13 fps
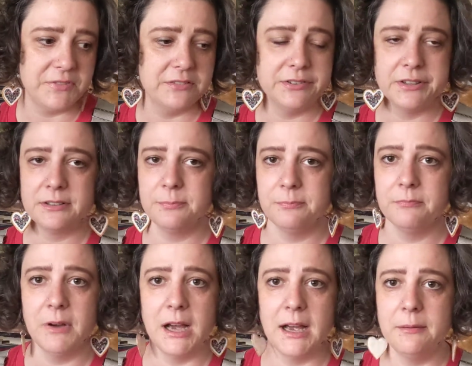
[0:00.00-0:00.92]
fits
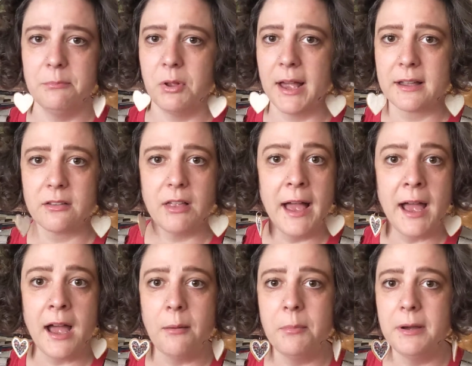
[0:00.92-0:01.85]
my black
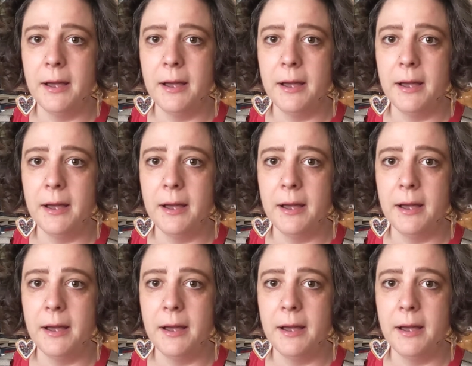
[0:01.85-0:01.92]
lab,